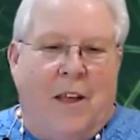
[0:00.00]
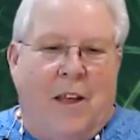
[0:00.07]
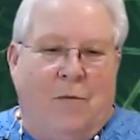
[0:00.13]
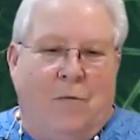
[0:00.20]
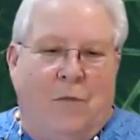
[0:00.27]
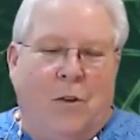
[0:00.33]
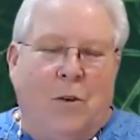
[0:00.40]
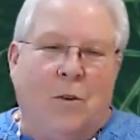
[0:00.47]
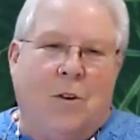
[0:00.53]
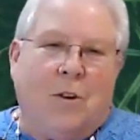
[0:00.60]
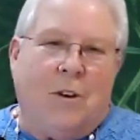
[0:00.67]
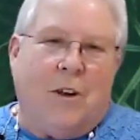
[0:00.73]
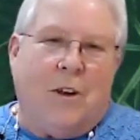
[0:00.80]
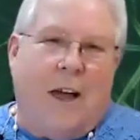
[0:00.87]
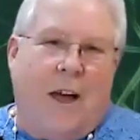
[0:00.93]
If you
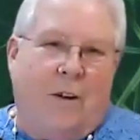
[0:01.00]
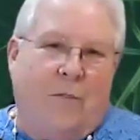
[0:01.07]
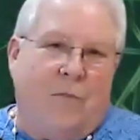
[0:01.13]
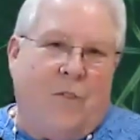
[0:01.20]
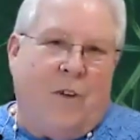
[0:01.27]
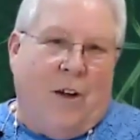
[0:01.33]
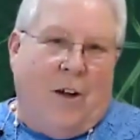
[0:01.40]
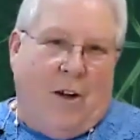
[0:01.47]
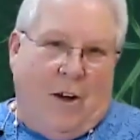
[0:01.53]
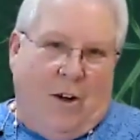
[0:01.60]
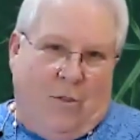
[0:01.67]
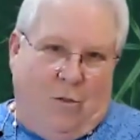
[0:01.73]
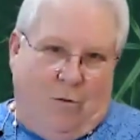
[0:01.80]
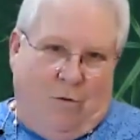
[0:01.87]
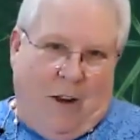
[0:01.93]
could have a
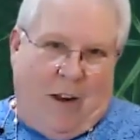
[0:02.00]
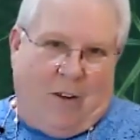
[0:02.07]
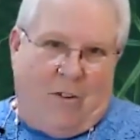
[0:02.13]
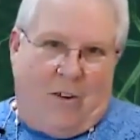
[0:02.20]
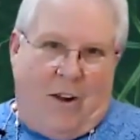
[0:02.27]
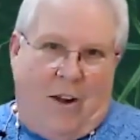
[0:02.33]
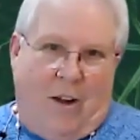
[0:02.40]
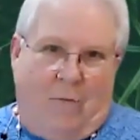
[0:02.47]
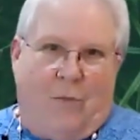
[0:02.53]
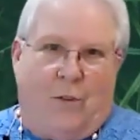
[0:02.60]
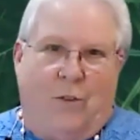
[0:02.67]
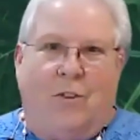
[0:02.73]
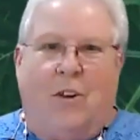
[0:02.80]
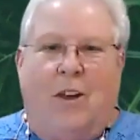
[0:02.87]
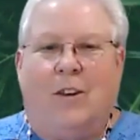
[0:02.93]
direct
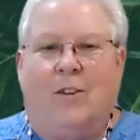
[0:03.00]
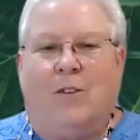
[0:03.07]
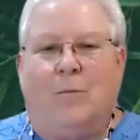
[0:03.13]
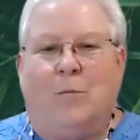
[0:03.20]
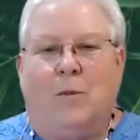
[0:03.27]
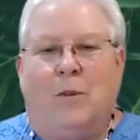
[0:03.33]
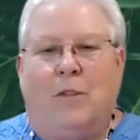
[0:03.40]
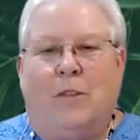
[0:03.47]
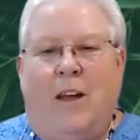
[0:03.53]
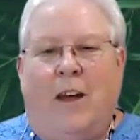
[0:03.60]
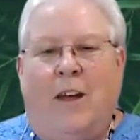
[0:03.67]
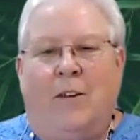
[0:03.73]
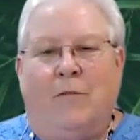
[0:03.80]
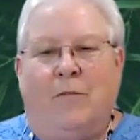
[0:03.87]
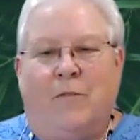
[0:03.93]
conversation with
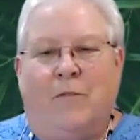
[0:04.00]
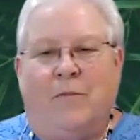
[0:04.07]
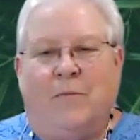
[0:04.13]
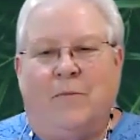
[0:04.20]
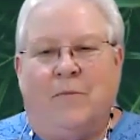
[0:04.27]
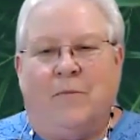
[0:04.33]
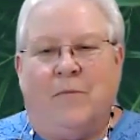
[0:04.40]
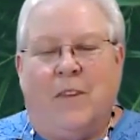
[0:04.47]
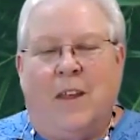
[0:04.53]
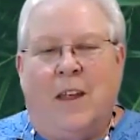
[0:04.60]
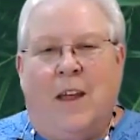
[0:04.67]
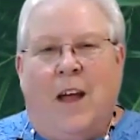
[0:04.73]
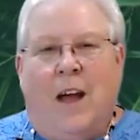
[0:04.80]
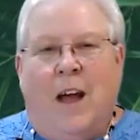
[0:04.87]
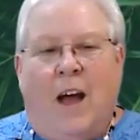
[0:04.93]
life,
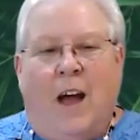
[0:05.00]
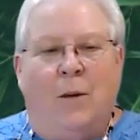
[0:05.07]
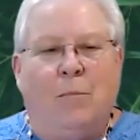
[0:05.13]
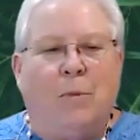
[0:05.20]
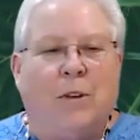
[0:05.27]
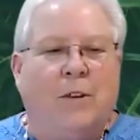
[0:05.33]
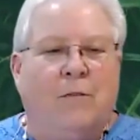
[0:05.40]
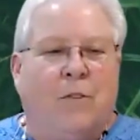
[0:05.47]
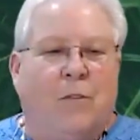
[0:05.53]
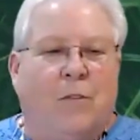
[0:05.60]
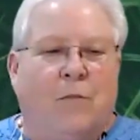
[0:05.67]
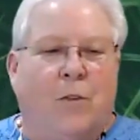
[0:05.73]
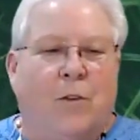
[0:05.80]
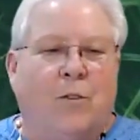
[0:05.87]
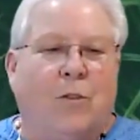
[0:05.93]
I believe the
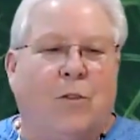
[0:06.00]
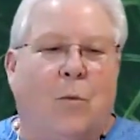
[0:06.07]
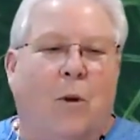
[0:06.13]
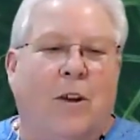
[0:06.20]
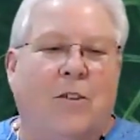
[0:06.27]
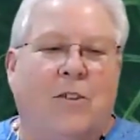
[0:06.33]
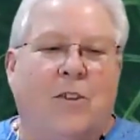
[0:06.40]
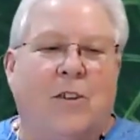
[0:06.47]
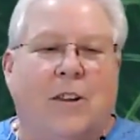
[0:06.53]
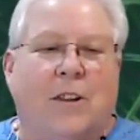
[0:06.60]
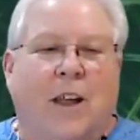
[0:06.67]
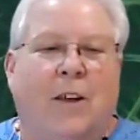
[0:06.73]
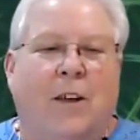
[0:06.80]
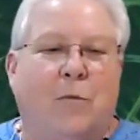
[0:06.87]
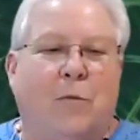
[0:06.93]
first question
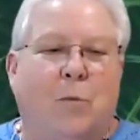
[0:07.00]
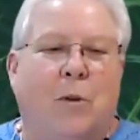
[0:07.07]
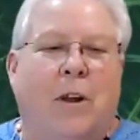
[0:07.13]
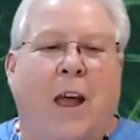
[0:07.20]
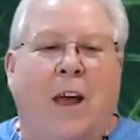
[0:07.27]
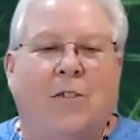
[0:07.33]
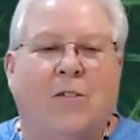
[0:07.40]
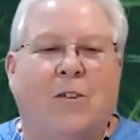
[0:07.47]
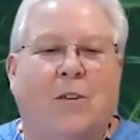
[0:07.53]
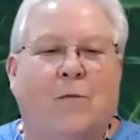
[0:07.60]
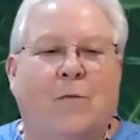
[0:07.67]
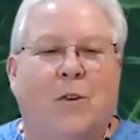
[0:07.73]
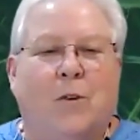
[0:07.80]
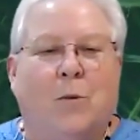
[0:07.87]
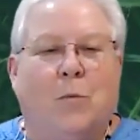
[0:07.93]
life would ask of
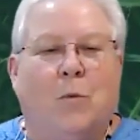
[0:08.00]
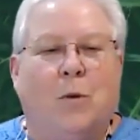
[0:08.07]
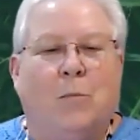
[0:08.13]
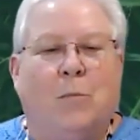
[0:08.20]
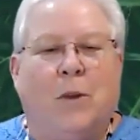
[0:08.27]
you would